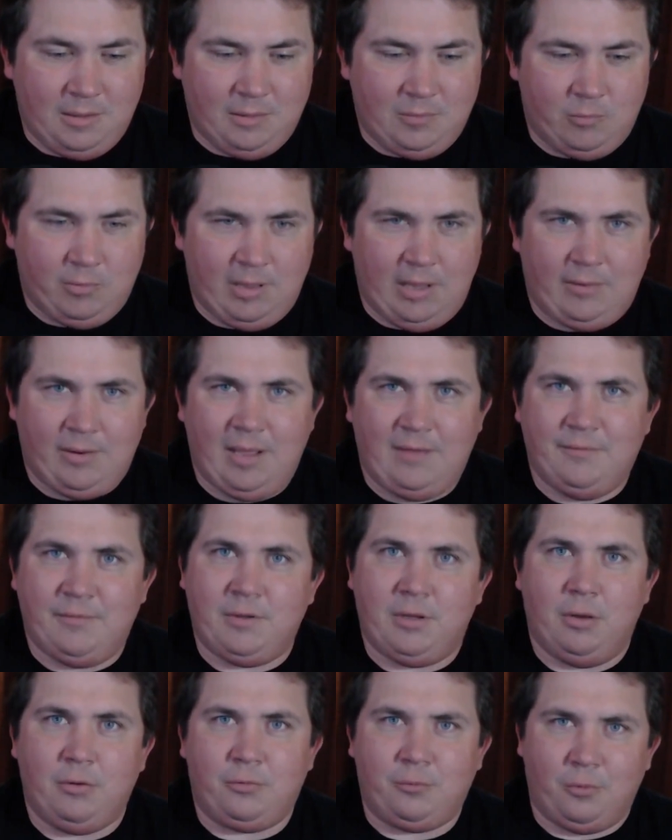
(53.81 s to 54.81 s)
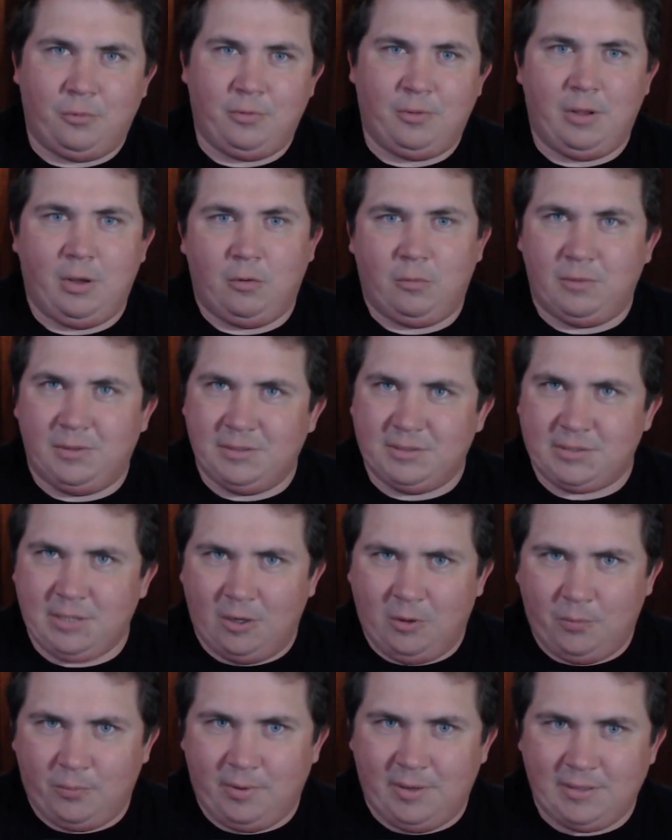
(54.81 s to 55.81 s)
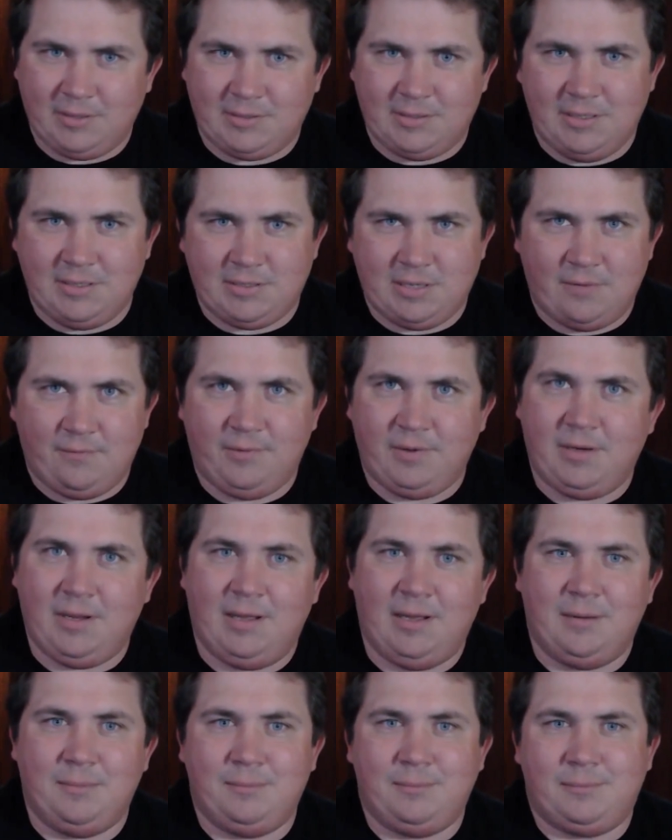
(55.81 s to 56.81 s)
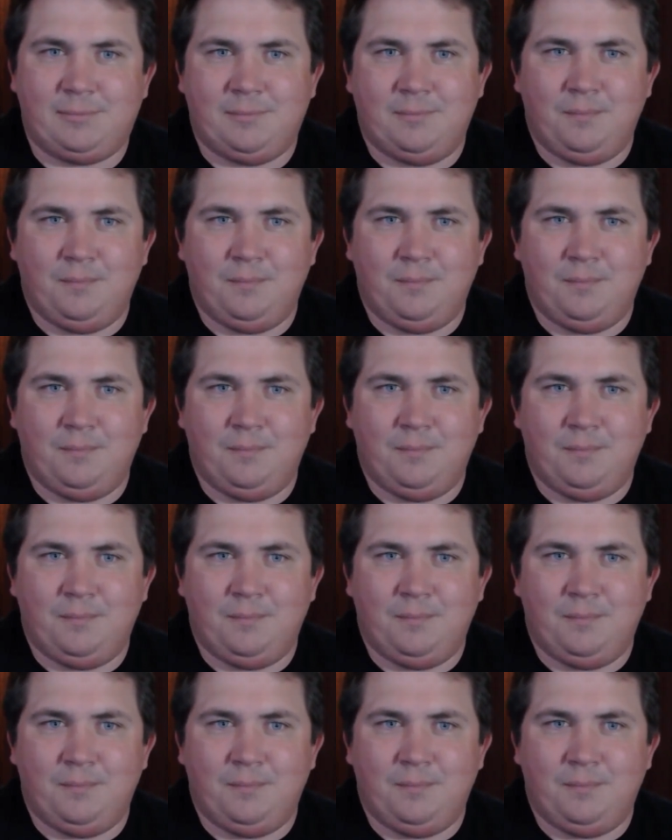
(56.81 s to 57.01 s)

without having to go through the whole install process every time.